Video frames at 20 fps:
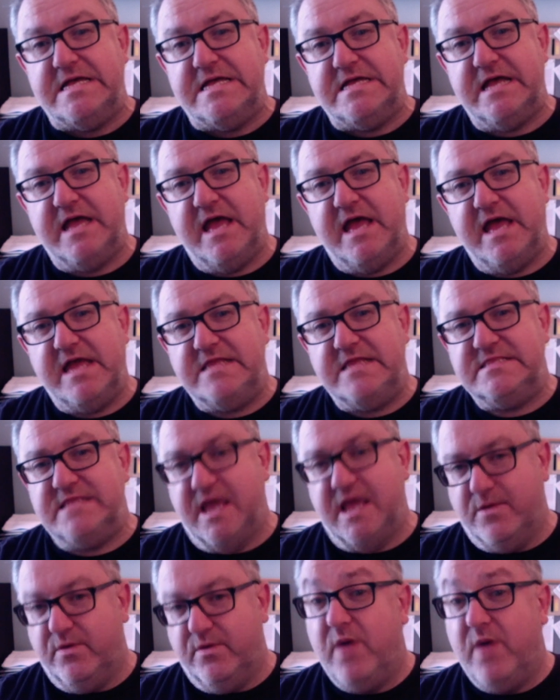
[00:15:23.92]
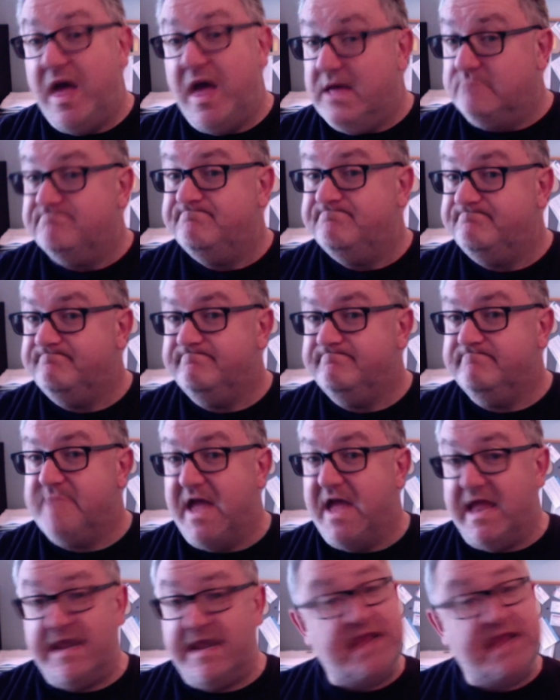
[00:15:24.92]
And there we were,
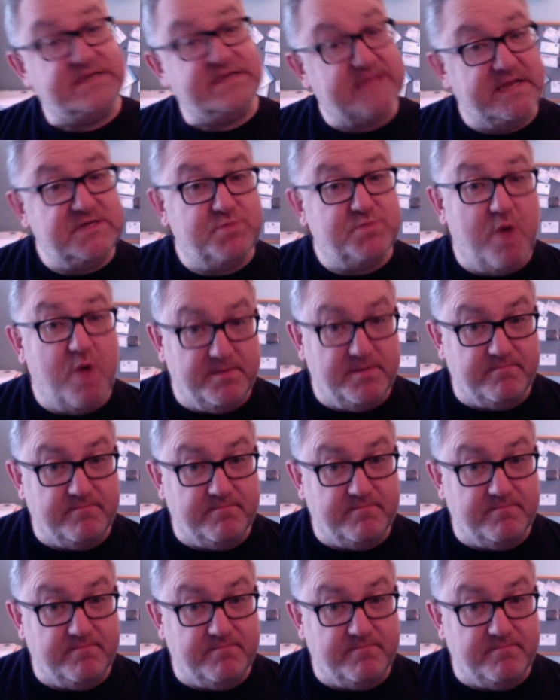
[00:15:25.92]
an XH1,